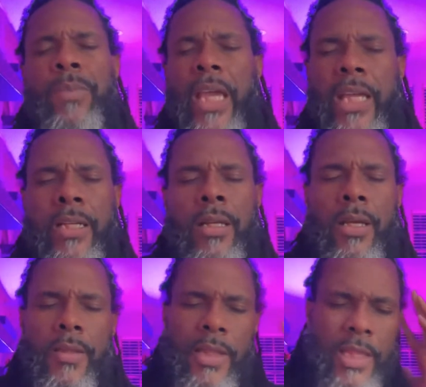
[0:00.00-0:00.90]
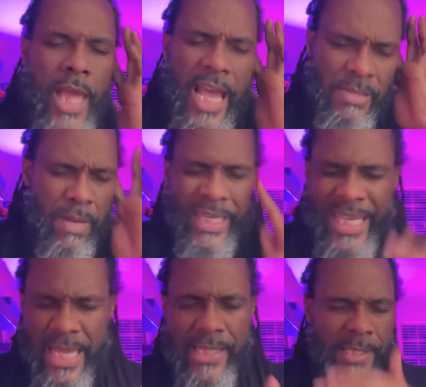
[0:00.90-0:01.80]
And as my
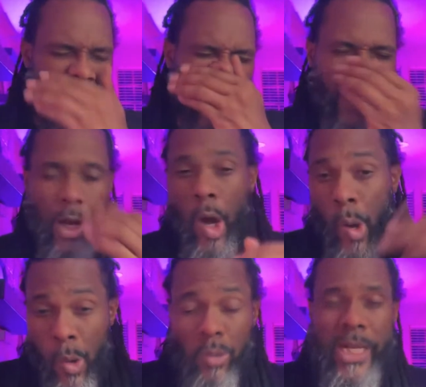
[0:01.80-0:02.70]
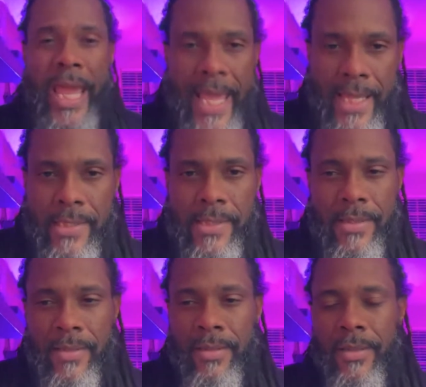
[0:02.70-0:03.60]
kids say, the old heads,
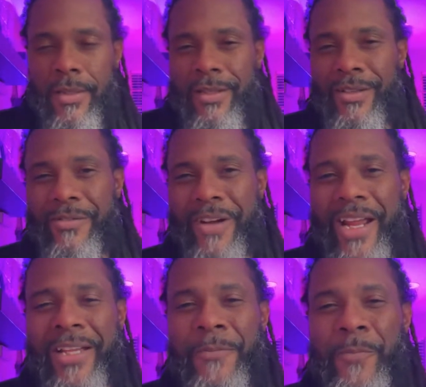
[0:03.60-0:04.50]
right?